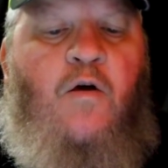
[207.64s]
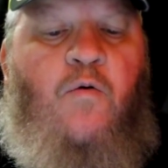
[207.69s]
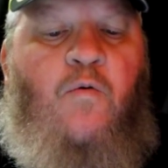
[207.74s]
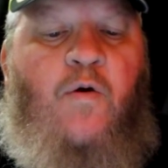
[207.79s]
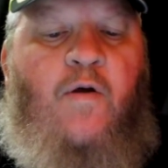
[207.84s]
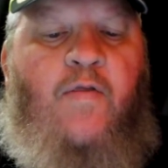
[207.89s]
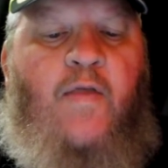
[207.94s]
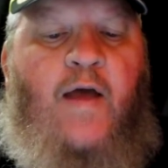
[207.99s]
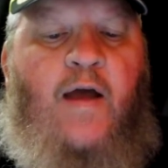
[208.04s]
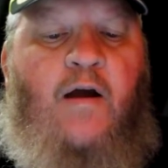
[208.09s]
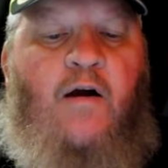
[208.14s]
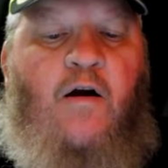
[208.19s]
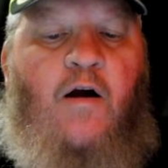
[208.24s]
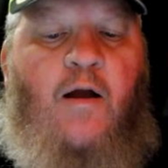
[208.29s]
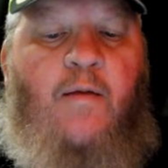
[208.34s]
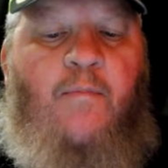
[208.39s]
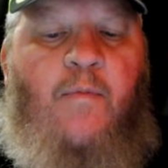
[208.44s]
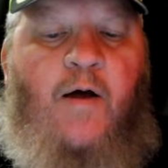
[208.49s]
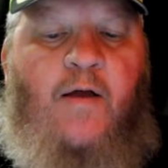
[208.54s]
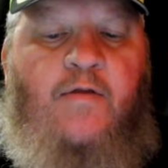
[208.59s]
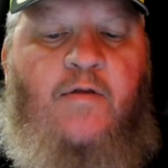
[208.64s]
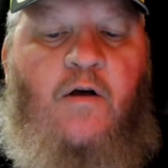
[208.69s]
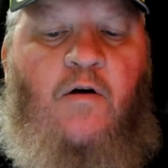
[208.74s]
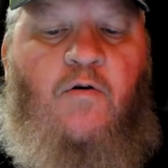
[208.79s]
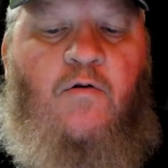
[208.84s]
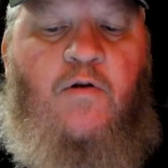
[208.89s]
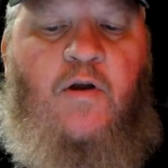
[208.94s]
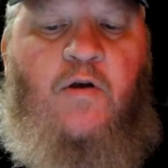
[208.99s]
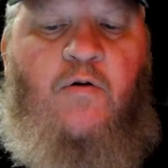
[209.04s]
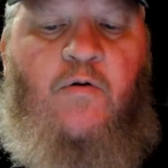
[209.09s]
When they are a month
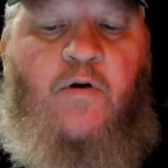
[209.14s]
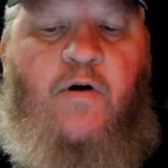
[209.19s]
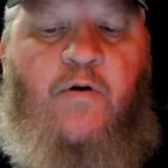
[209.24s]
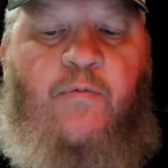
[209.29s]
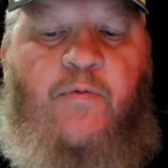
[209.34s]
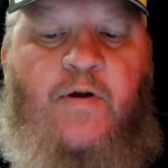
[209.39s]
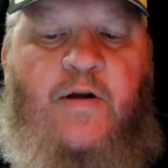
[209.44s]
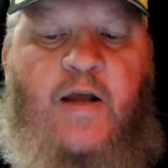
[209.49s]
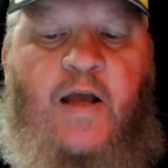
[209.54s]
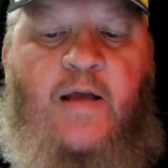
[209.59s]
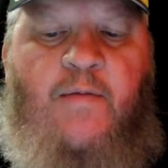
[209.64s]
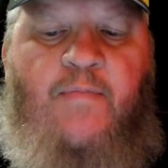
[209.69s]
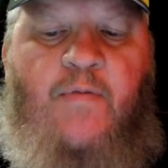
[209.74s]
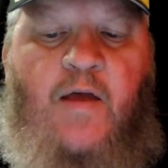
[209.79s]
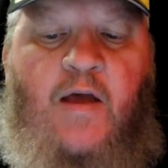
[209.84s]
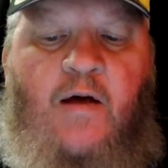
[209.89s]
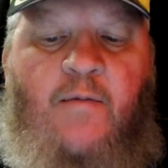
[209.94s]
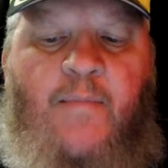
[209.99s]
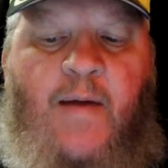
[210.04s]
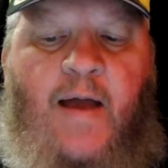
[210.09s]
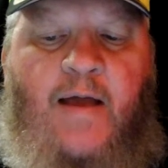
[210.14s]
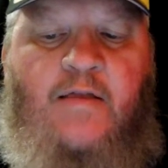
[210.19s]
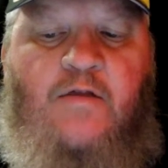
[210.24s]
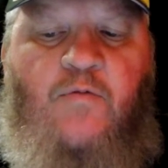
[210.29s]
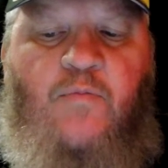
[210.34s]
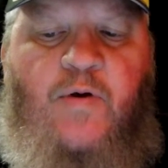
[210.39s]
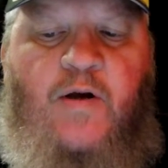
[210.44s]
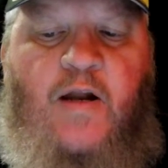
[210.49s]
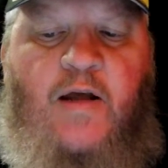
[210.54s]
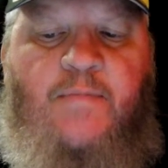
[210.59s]
old, you are to redeem them at
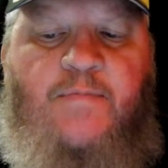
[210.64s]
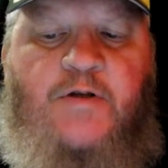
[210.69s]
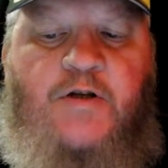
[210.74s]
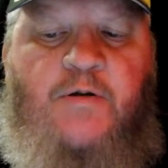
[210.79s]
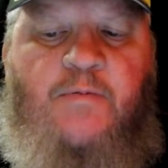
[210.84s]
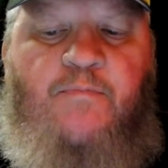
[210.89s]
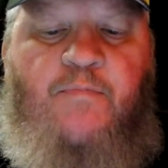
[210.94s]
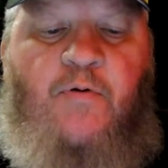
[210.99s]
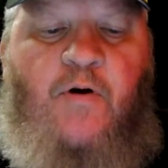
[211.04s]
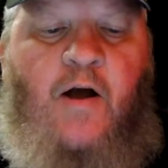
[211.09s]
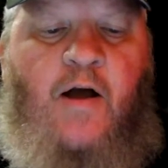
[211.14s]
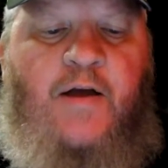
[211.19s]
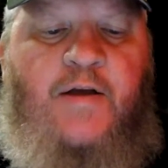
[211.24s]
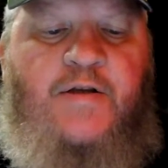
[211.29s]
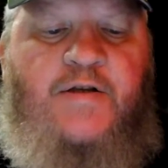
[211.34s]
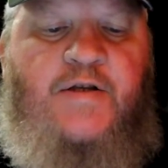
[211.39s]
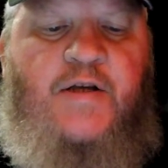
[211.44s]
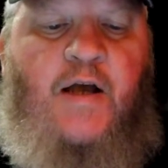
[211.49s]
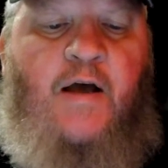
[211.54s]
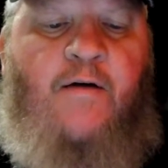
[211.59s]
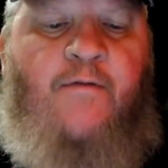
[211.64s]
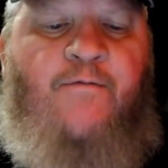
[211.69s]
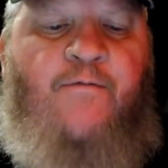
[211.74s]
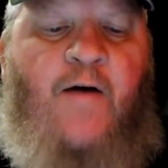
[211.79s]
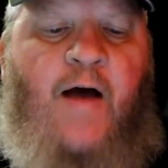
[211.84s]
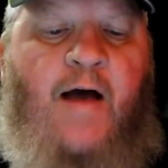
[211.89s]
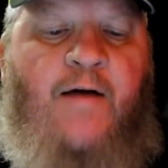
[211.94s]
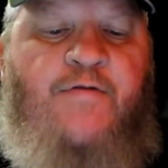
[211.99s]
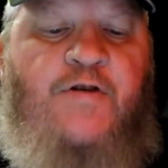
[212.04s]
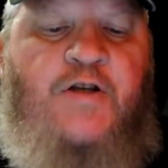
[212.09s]
the redemption price of
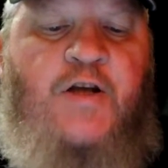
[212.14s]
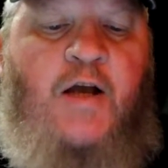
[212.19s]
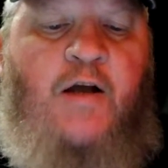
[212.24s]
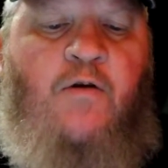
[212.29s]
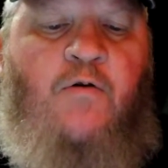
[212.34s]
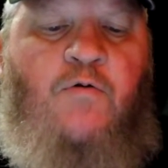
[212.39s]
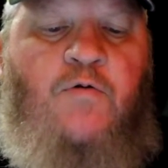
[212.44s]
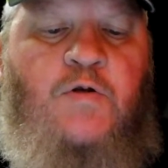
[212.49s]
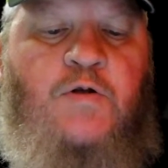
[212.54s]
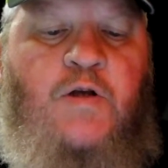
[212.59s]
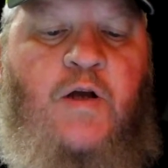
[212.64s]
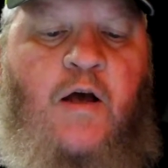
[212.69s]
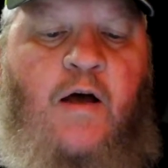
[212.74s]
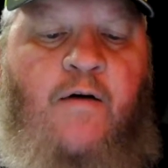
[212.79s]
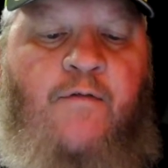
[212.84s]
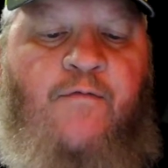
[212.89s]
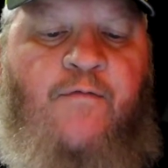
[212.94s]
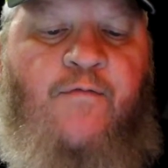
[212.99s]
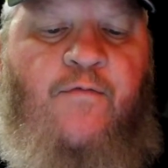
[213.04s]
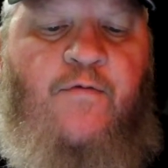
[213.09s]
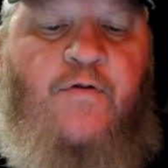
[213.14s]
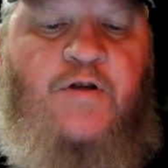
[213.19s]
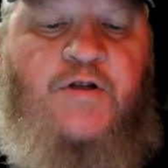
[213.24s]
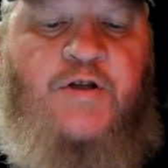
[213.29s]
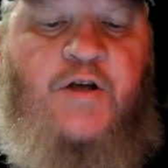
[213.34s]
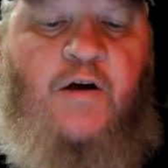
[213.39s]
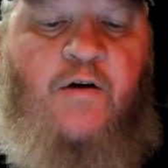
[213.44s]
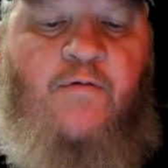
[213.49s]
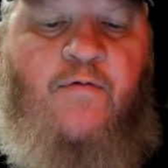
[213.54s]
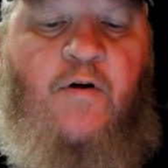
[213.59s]
5 shekels of
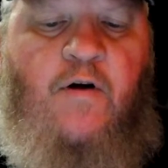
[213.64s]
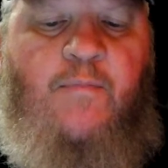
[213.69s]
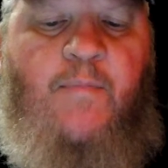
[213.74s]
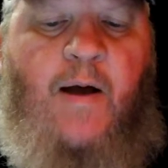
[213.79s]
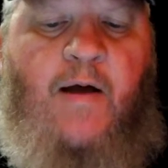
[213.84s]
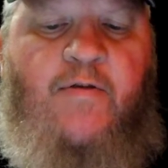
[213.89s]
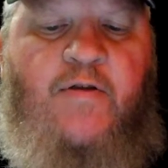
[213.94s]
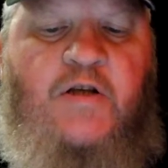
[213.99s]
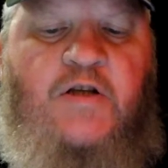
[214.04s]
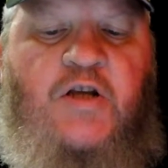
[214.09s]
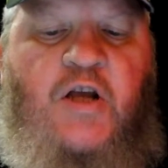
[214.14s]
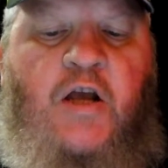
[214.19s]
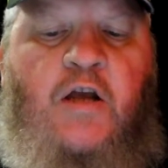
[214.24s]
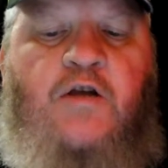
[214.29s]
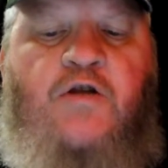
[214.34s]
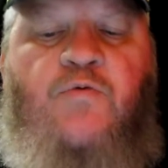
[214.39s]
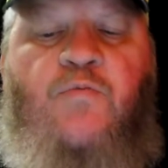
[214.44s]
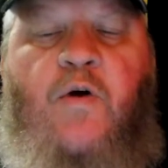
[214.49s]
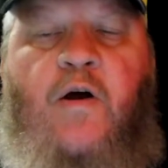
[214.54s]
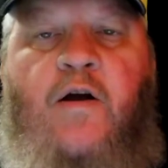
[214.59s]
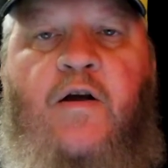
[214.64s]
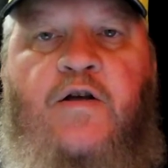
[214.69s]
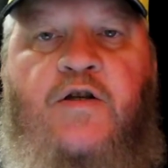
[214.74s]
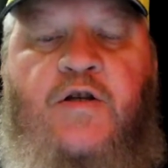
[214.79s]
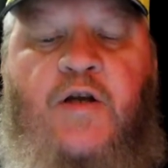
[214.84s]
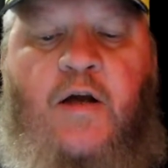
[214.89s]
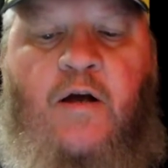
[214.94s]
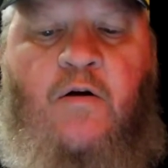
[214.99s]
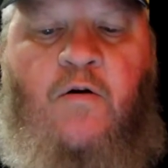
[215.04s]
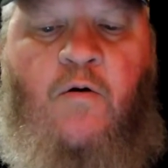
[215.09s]
silver by the sanctuary
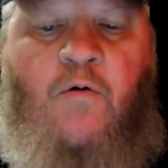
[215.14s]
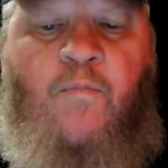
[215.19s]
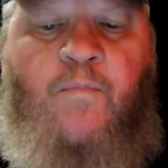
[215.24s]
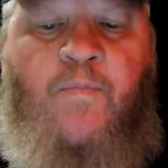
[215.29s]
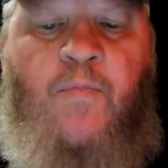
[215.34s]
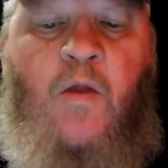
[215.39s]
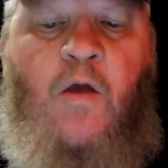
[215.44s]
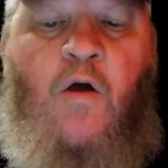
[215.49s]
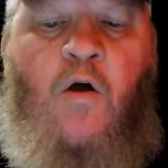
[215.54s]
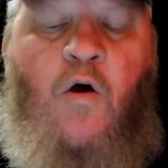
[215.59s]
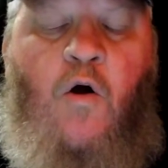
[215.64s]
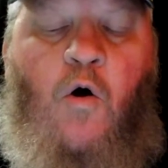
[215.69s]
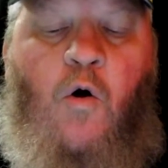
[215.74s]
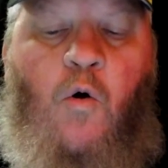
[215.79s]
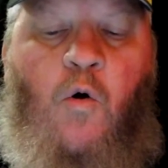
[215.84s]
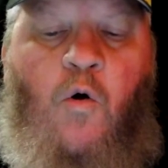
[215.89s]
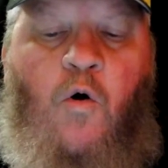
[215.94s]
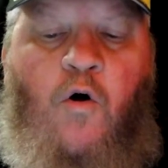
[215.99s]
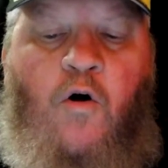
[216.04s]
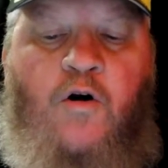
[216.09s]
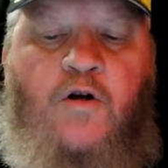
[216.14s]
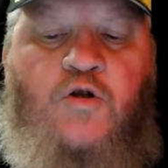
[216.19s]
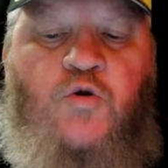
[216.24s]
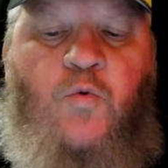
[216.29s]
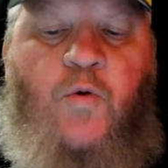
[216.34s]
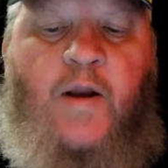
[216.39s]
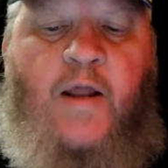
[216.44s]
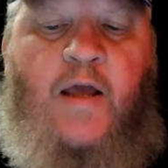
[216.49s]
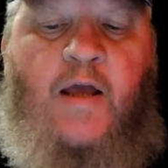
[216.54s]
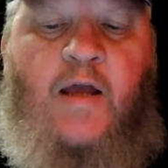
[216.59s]
shekel, or
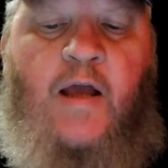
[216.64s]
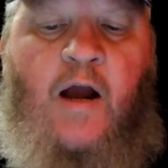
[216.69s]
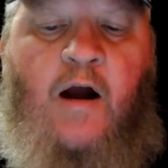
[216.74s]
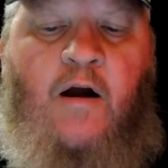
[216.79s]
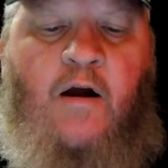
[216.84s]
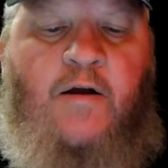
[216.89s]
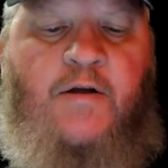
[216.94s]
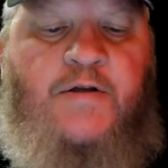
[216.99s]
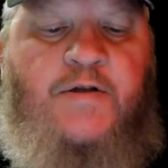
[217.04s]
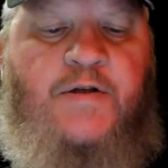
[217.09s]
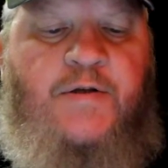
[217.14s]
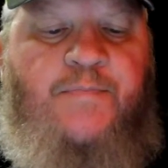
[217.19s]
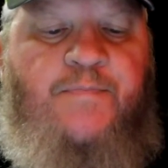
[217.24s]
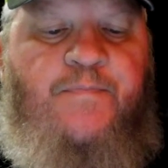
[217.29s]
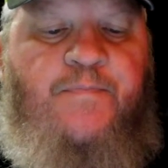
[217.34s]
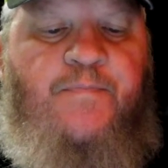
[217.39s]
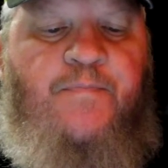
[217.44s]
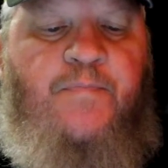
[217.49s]
20 gerahs.